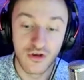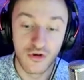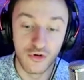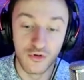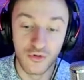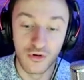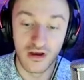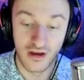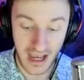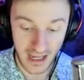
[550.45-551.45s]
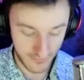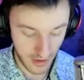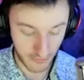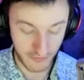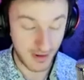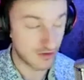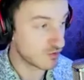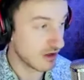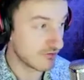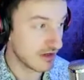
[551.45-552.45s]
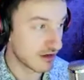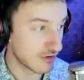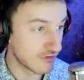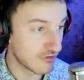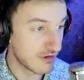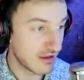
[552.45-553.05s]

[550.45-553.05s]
who I have known for about 12 years.